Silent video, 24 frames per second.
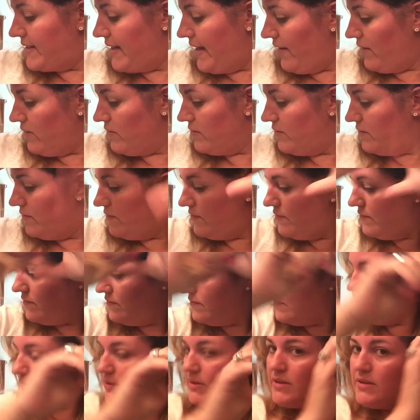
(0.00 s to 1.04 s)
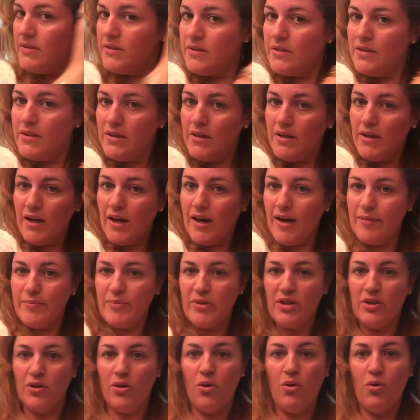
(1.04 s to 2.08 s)
down. I'm
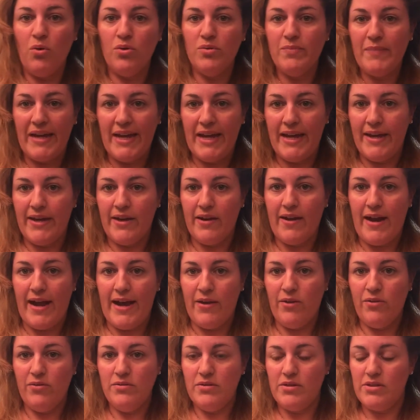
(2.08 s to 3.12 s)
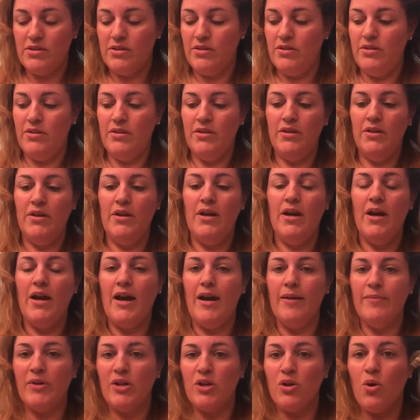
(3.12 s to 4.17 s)
gonna hold my hair out.
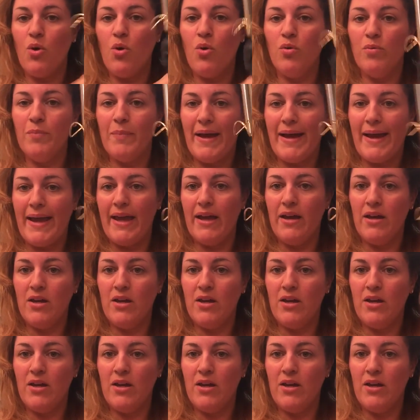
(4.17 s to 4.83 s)
I'm gonna hold my